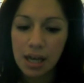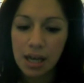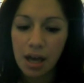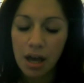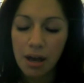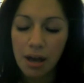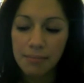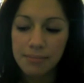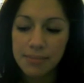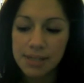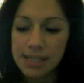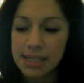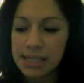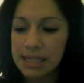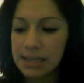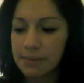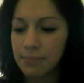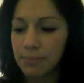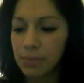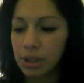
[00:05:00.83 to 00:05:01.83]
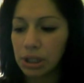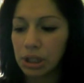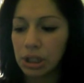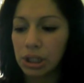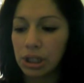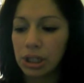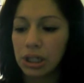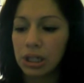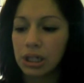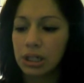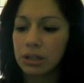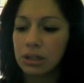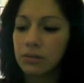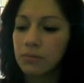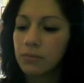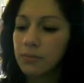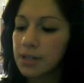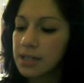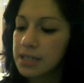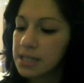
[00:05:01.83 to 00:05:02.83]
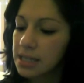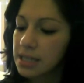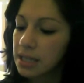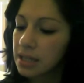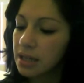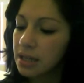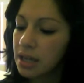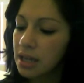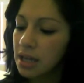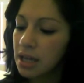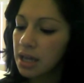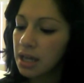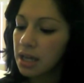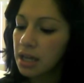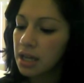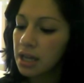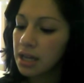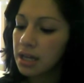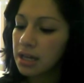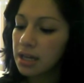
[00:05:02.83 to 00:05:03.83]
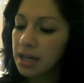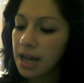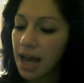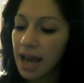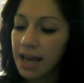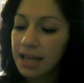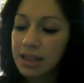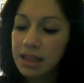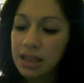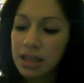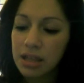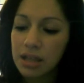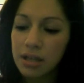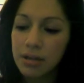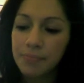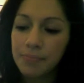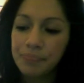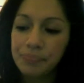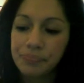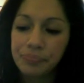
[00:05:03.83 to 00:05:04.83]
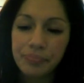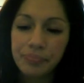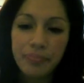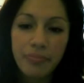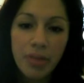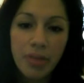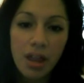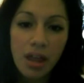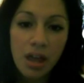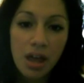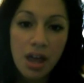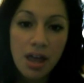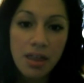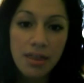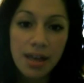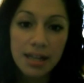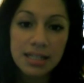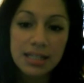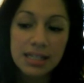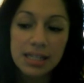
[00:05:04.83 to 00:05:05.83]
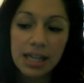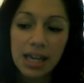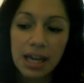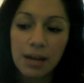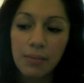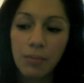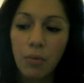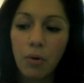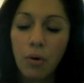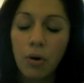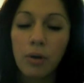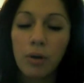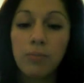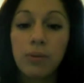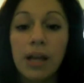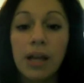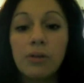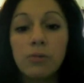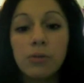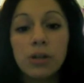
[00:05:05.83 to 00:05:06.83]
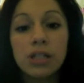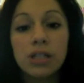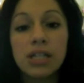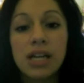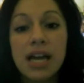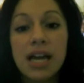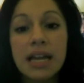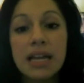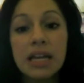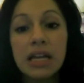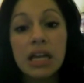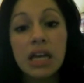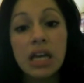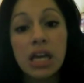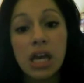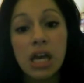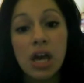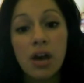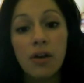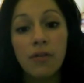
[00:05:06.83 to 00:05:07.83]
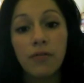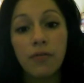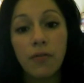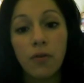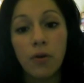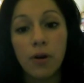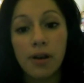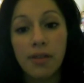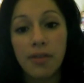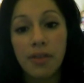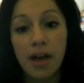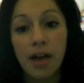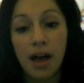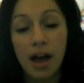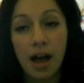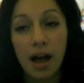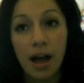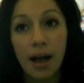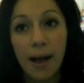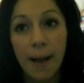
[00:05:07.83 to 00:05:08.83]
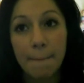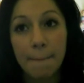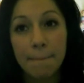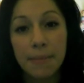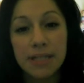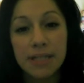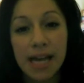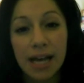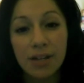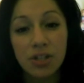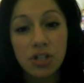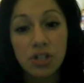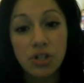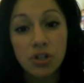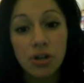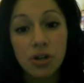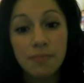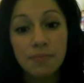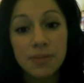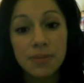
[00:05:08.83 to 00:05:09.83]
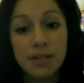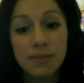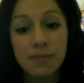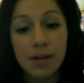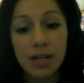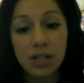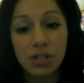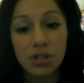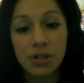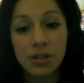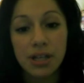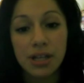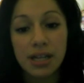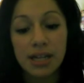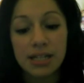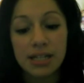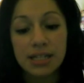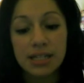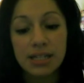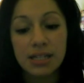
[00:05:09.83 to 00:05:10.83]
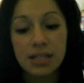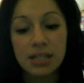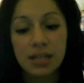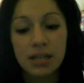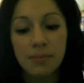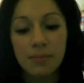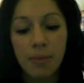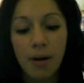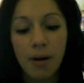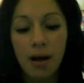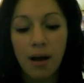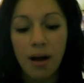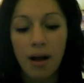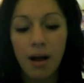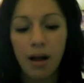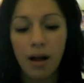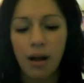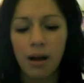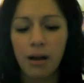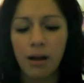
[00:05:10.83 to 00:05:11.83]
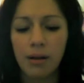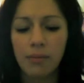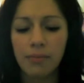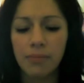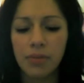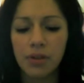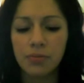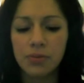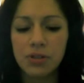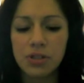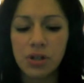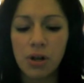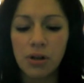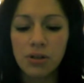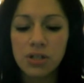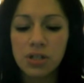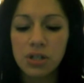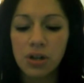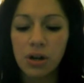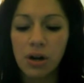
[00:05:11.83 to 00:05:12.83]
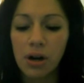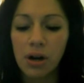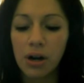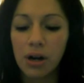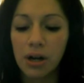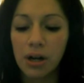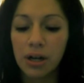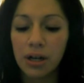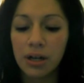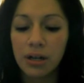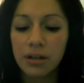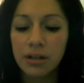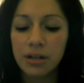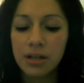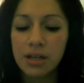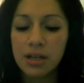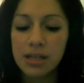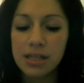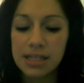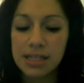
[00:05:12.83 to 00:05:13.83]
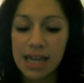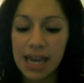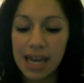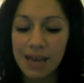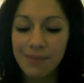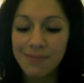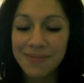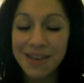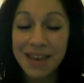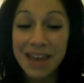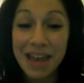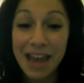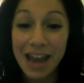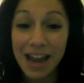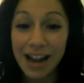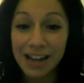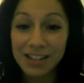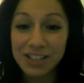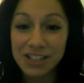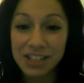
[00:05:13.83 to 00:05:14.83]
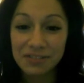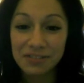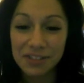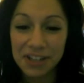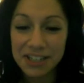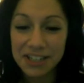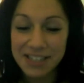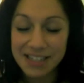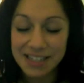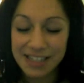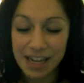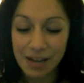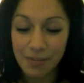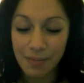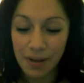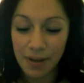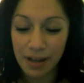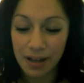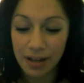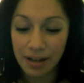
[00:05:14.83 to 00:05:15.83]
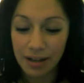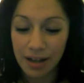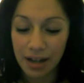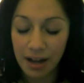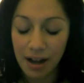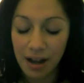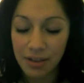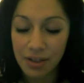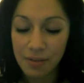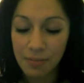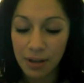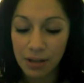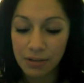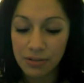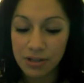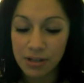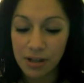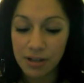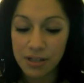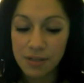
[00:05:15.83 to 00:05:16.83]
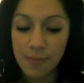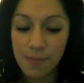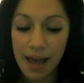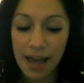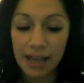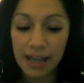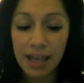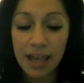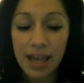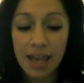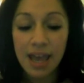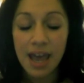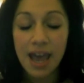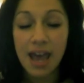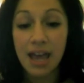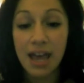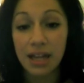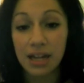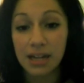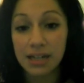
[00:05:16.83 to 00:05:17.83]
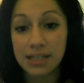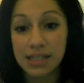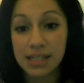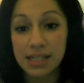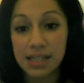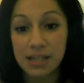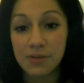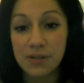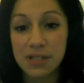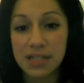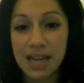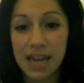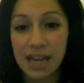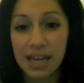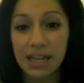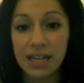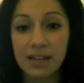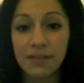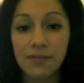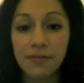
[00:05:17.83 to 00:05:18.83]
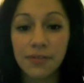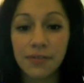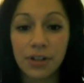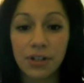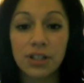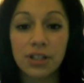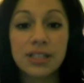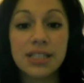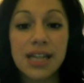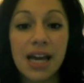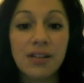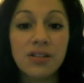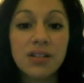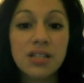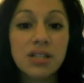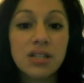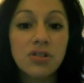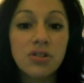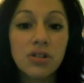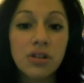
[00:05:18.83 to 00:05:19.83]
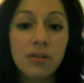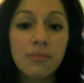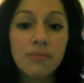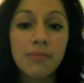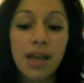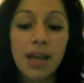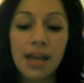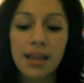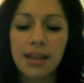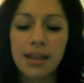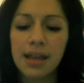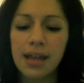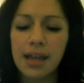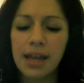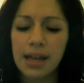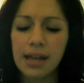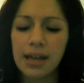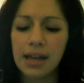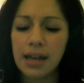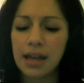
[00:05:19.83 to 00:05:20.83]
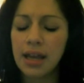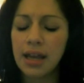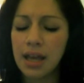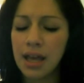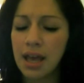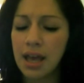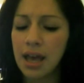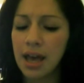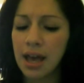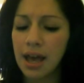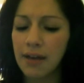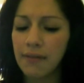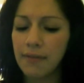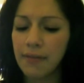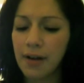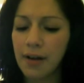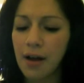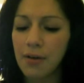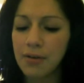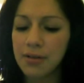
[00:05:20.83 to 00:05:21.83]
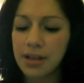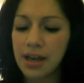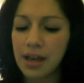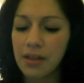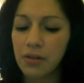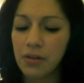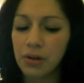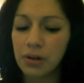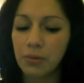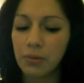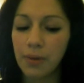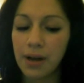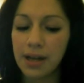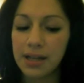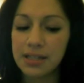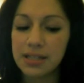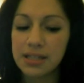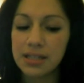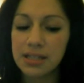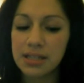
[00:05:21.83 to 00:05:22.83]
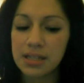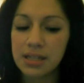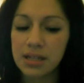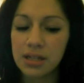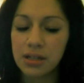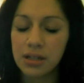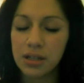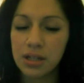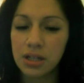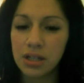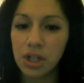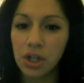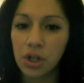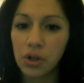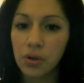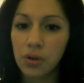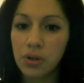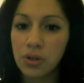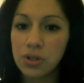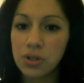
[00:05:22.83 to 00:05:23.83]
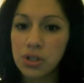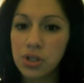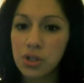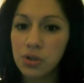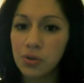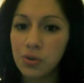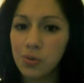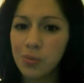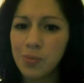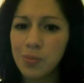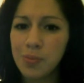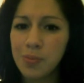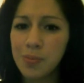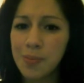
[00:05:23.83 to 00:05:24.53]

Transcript: um, December, what is it? 9th, and that's to get more blood work done for the Down syndrome to make sure that it's um, the results are the same. And actually, I forgot to say, but I got the blood results back, and it was negative for Down syndrome, and then I forgot what the other one was neural tube